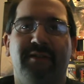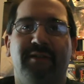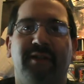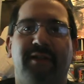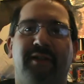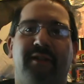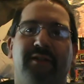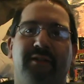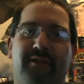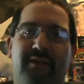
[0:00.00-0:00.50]

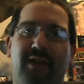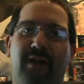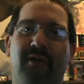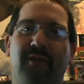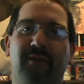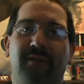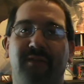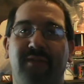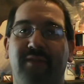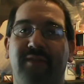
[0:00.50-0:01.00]
Now, you can
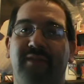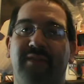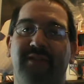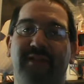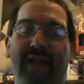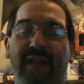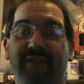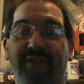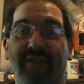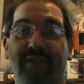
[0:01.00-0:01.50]
tell these
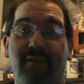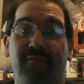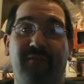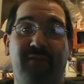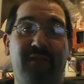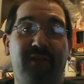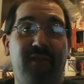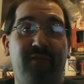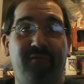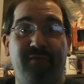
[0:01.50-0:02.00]
guys
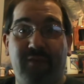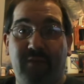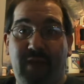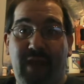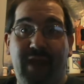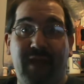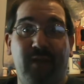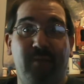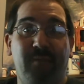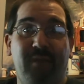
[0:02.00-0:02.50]
definitely love their
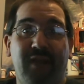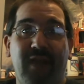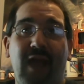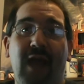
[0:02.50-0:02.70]
anime.